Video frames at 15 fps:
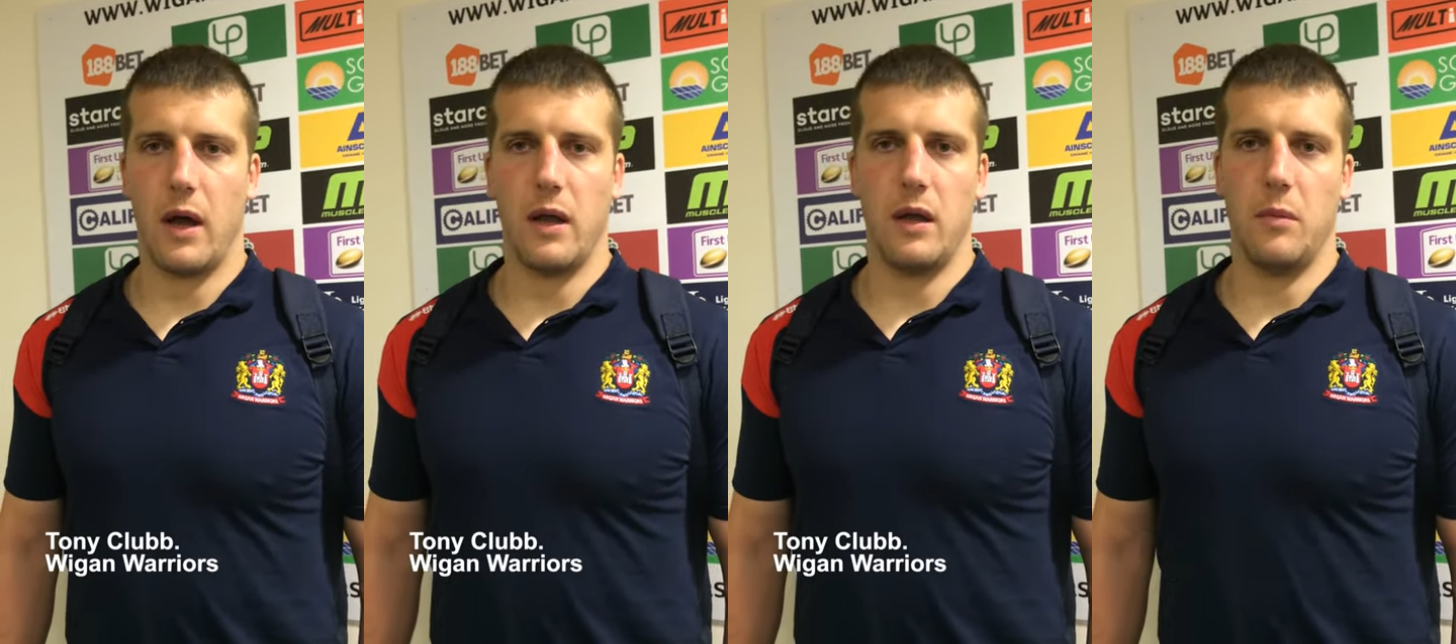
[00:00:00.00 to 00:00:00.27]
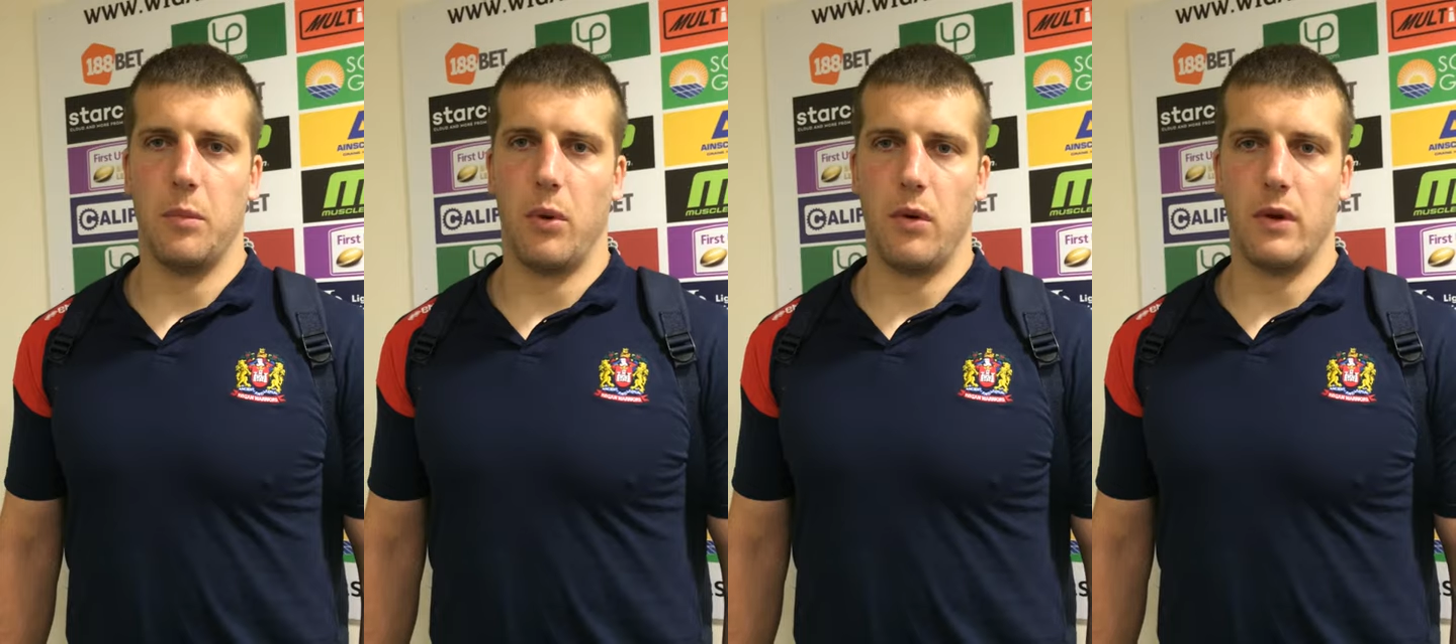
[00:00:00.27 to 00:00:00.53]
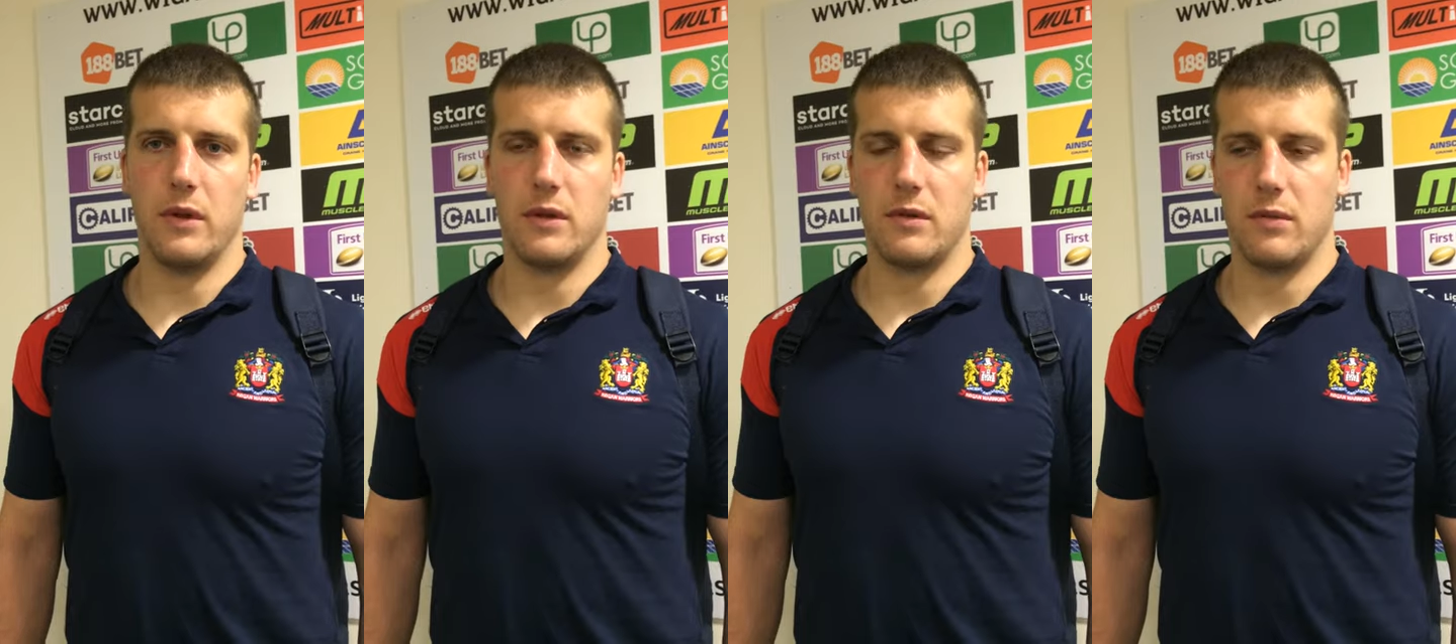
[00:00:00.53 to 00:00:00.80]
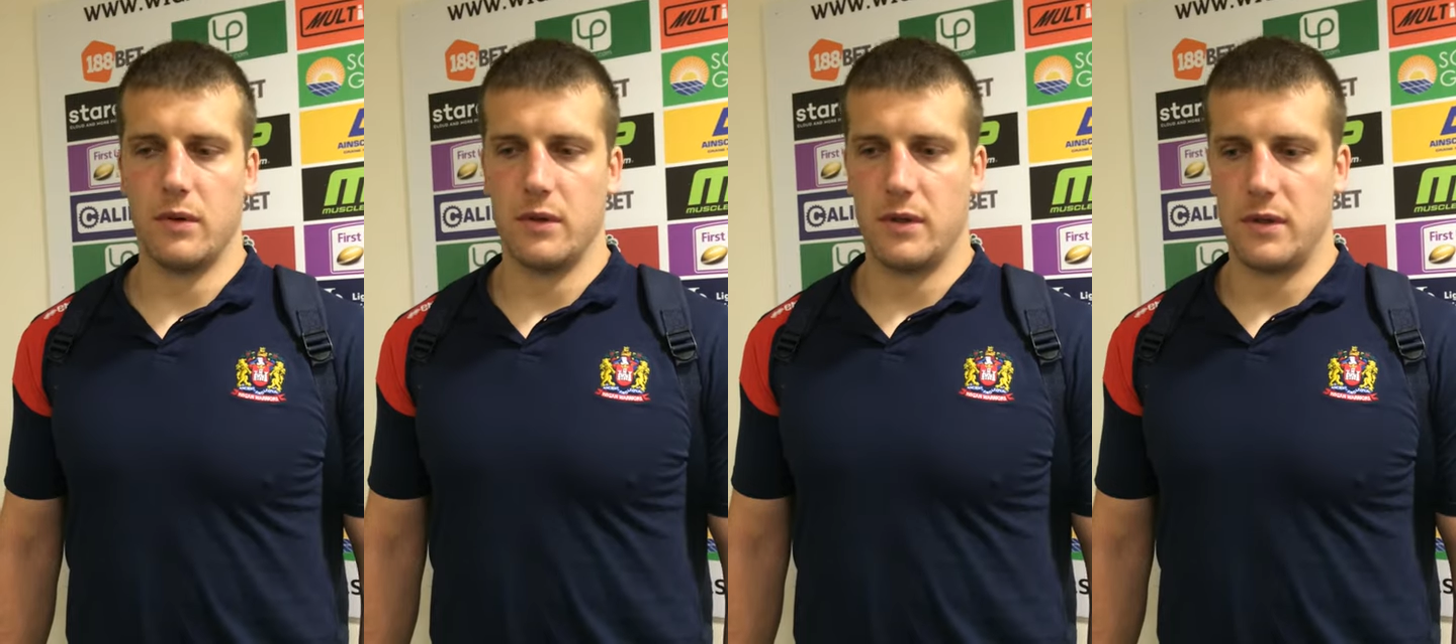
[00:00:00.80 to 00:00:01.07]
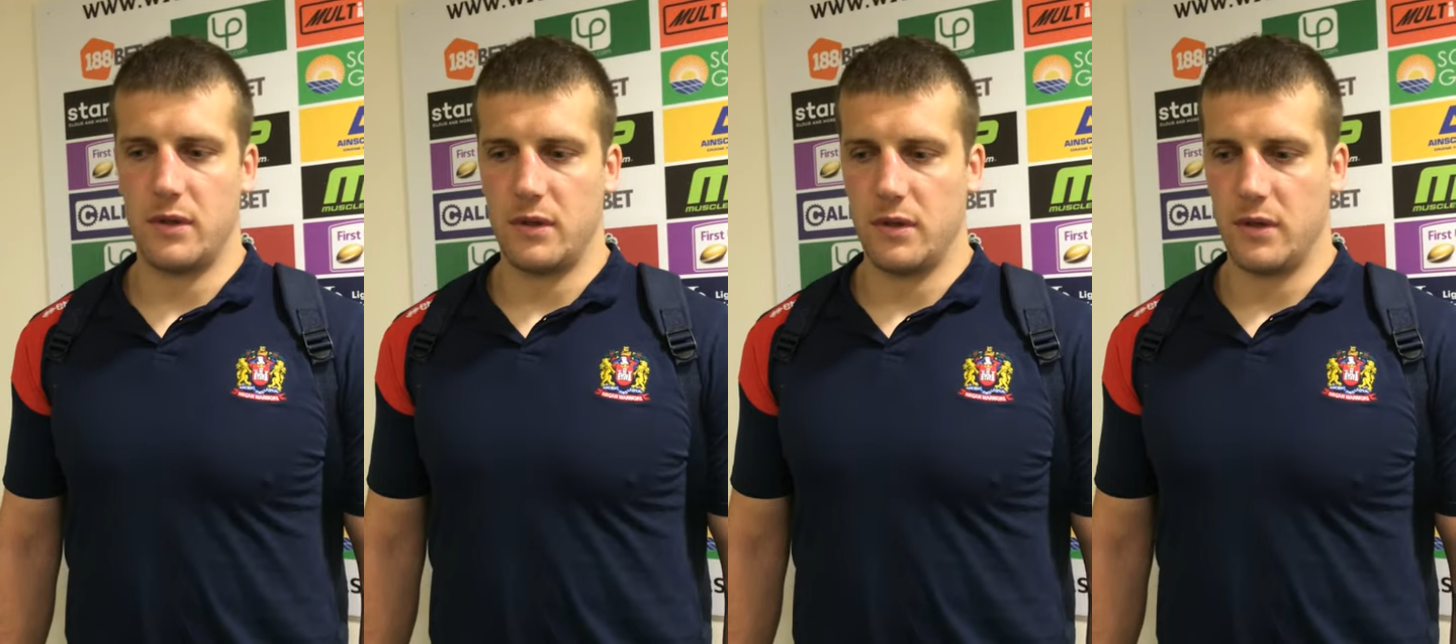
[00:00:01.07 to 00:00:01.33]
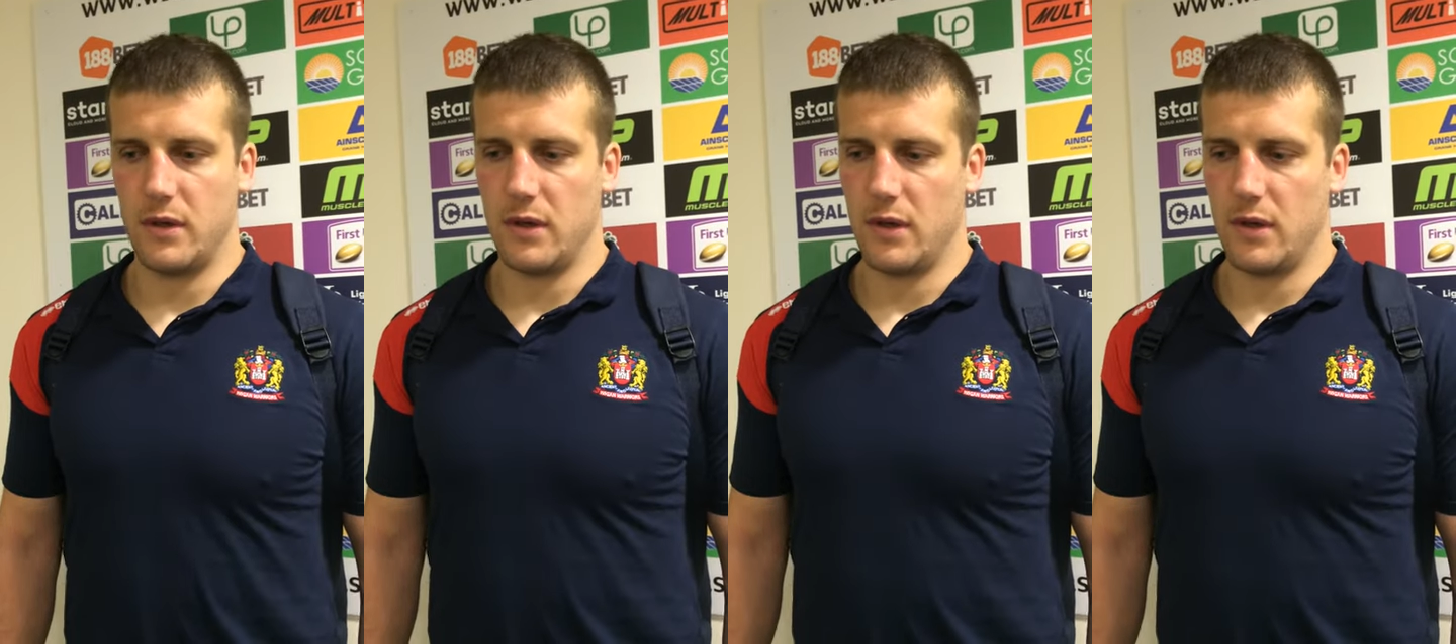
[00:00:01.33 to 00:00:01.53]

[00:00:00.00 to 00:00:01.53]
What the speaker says: 18 points was,